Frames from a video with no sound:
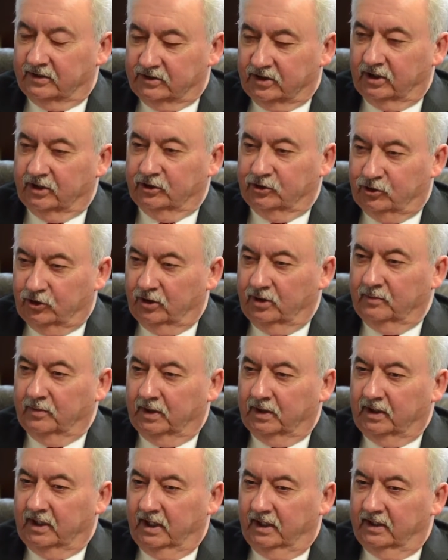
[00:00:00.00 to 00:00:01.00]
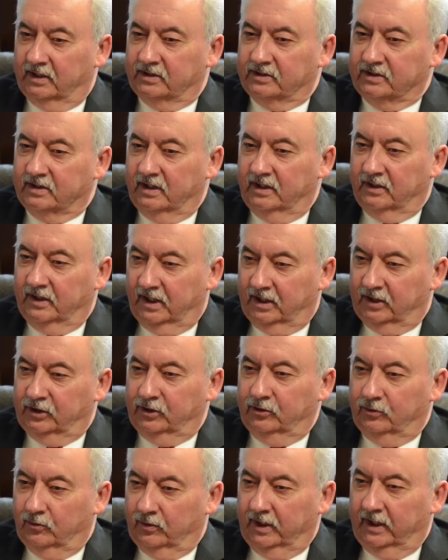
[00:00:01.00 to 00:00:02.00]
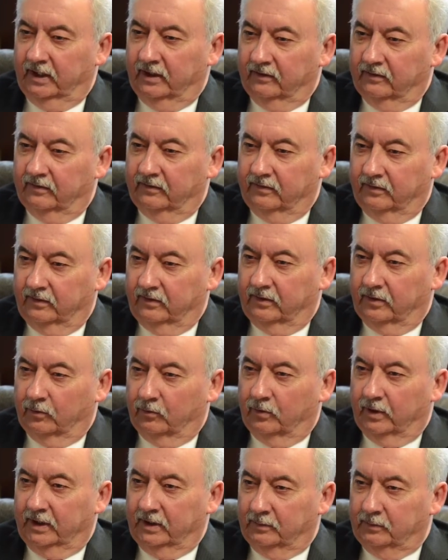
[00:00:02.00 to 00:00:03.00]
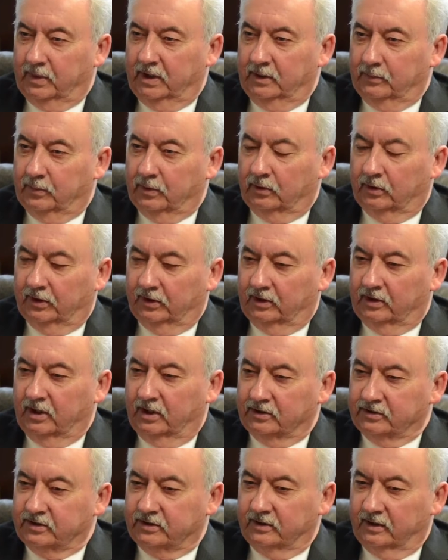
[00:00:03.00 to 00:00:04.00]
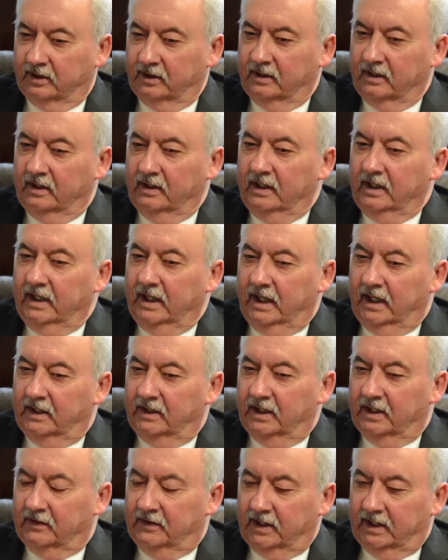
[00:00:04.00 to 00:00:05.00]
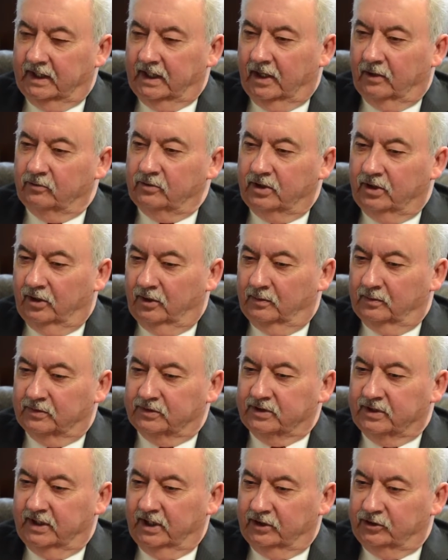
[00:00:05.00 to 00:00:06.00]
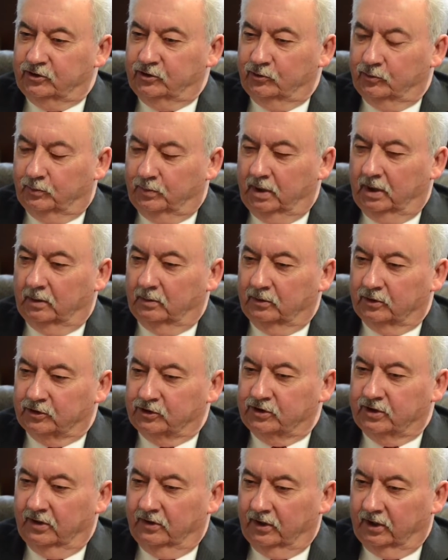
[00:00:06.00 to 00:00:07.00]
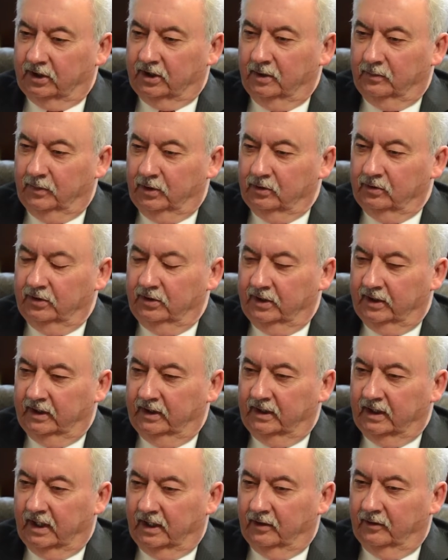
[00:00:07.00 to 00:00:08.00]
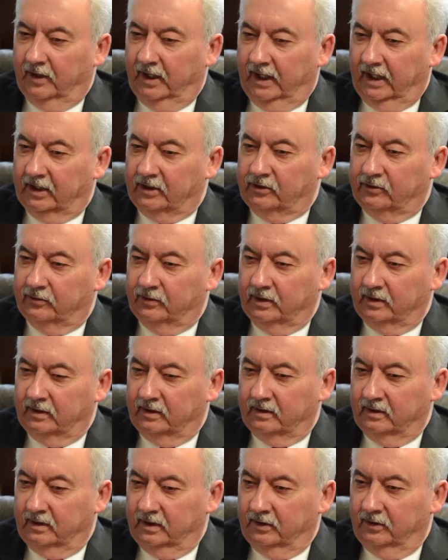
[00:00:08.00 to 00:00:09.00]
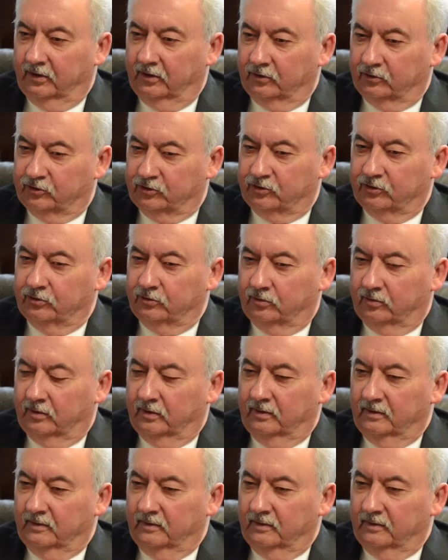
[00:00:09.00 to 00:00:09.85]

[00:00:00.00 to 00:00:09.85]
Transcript: it's a legitimate case, and that you have the right people in custody, and that the outcomes that you publish to the community are accurate and they're true.